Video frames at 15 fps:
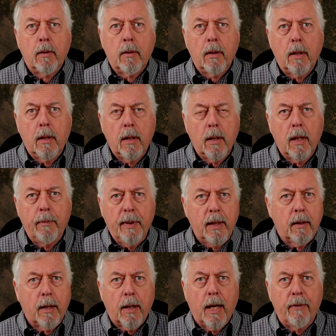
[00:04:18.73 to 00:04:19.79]
I mean,
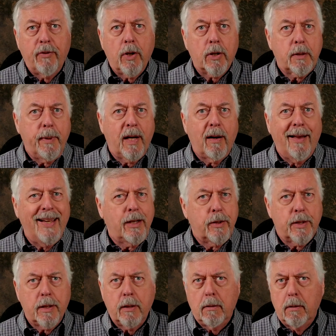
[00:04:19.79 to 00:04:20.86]
like I've talked about
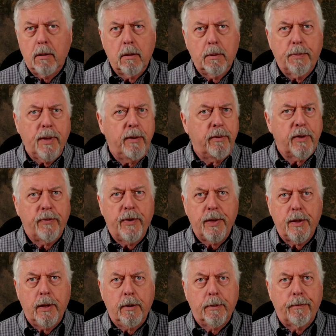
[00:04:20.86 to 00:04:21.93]
Leicas in the previous
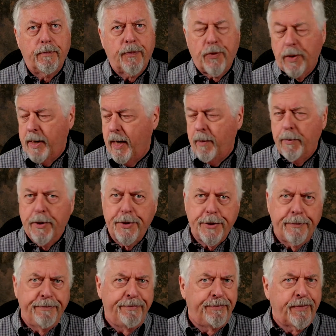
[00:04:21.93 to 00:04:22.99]
video for cameras.
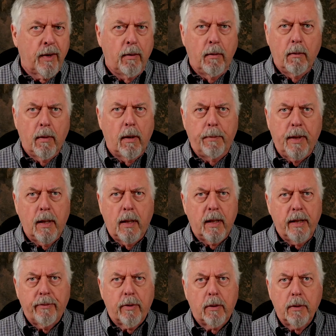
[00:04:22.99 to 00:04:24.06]
I mean, I'll
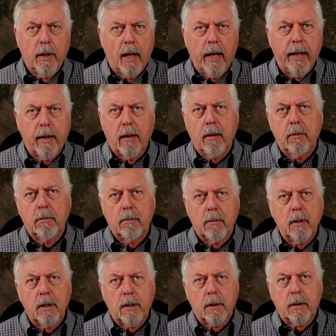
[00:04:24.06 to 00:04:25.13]
never own a Leica.
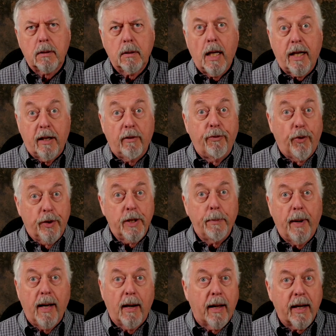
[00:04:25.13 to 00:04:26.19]
I can afford to
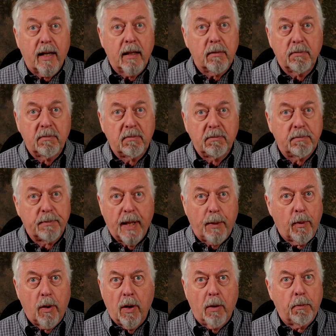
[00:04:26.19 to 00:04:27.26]
buy a Leica, but I
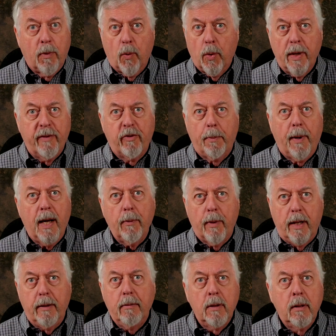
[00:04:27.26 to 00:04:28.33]
won't ever buy
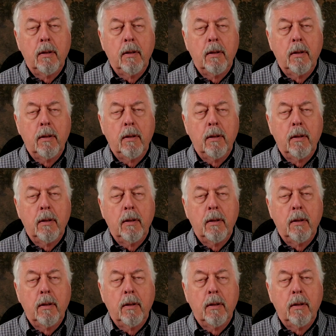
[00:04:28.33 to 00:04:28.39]
one.